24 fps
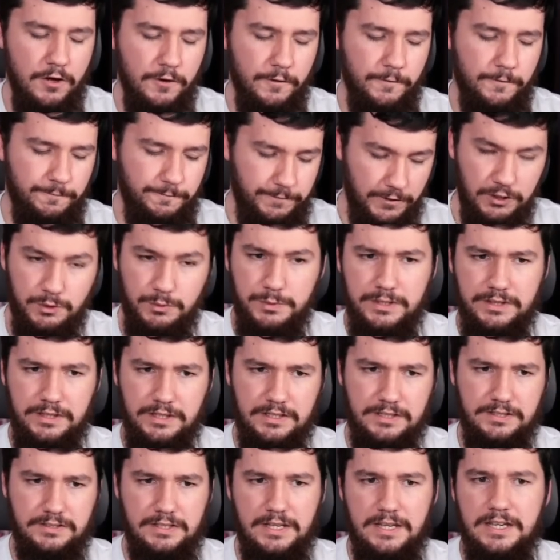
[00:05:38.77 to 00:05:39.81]
Following
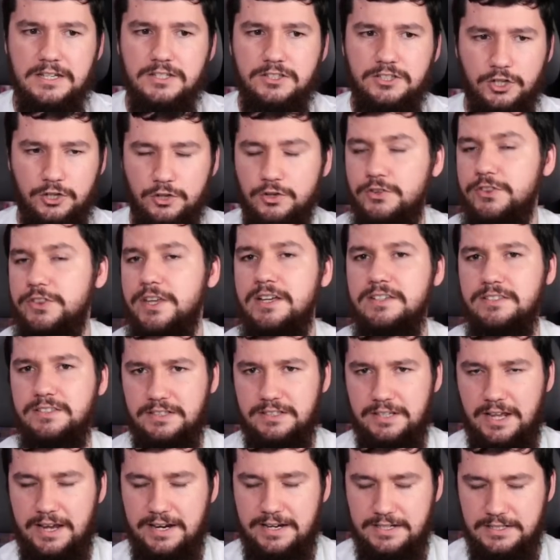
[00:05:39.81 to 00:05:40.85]
this, in two
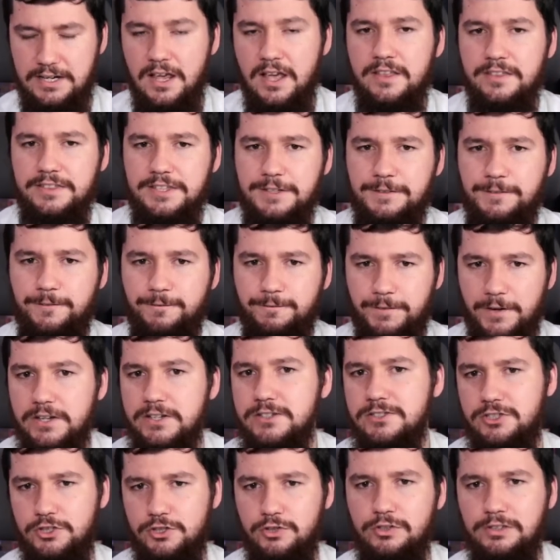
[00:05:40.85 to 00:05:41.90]
thousand eight, the
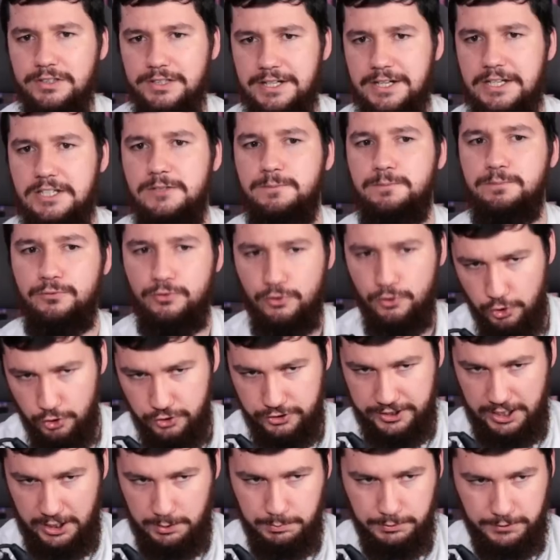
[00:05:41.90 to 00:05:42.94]
Funtoo Linux
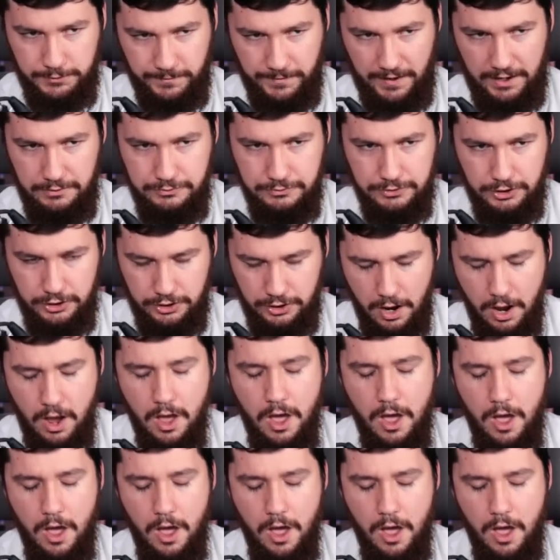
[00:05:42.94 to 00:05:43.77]
project was founded,